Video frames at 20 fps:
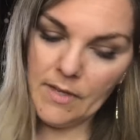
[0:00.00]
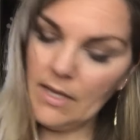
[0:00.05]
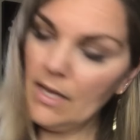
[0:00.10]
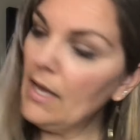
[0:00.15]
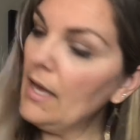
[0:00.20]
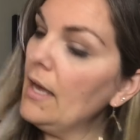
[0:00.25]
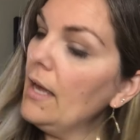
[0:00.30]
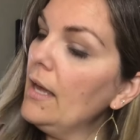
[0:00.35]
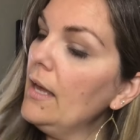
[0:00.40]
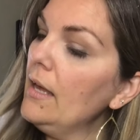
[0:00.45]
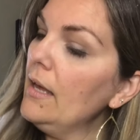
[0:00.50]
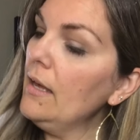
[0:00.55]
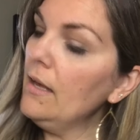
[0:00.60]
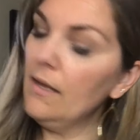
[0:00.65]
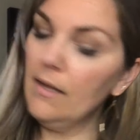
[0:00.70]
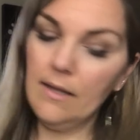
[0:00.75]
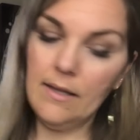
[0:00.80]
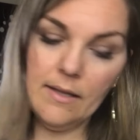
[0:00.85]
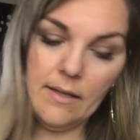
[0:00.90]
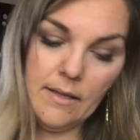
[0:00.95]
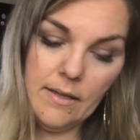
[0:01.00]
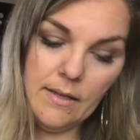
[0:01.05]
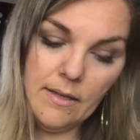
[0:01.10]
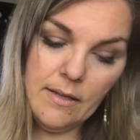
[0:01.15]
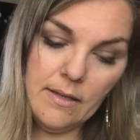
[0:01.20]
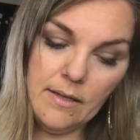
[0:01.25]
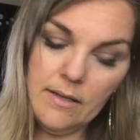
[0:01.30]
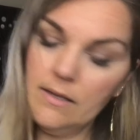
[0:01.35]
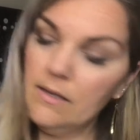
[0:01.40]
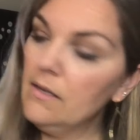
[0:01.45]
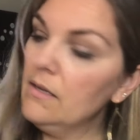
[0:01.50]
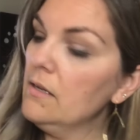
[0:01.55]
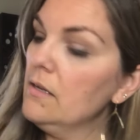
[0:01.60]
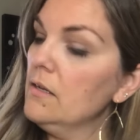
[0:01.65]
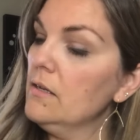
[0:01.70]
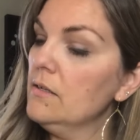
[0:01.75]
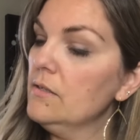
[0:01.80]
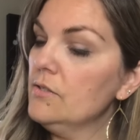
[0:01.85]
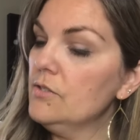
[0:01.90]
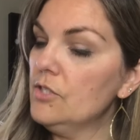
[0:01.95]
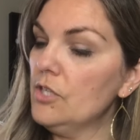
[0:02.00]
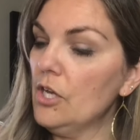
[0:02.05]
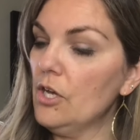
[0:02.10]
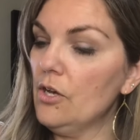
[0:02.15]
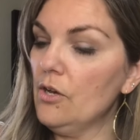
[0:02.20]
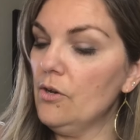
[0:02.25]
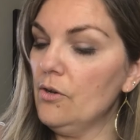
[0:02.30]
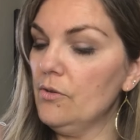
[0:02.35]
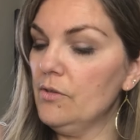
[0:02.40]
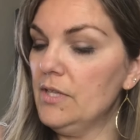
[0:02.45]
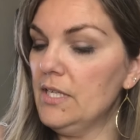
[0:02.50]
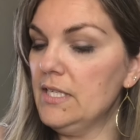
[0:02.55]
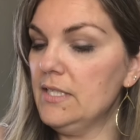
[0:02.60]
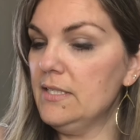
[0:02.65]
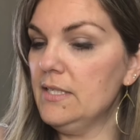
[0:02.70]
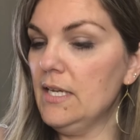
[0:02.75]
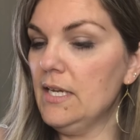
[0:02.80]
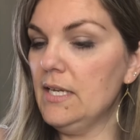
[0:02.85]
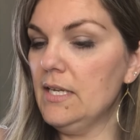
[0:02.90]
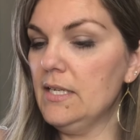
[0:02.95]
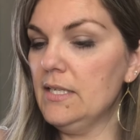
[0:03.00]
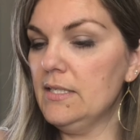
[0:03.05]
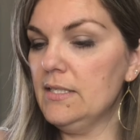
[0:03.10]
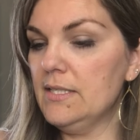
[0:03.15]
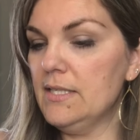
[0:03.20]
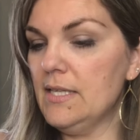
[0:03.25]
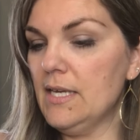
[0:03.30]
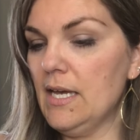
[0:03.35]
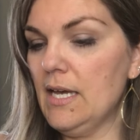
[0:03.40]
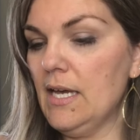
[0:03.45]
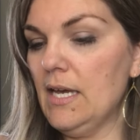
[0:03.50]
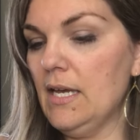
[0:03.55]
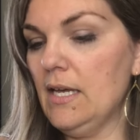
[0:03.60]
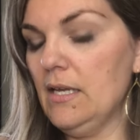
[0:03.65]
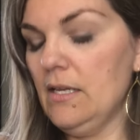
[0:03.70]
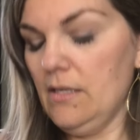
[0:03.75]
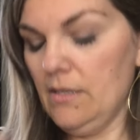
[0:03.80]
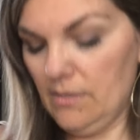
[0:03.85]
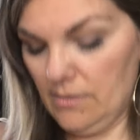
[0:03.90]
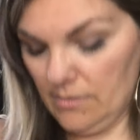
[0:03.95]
Okay, so this is the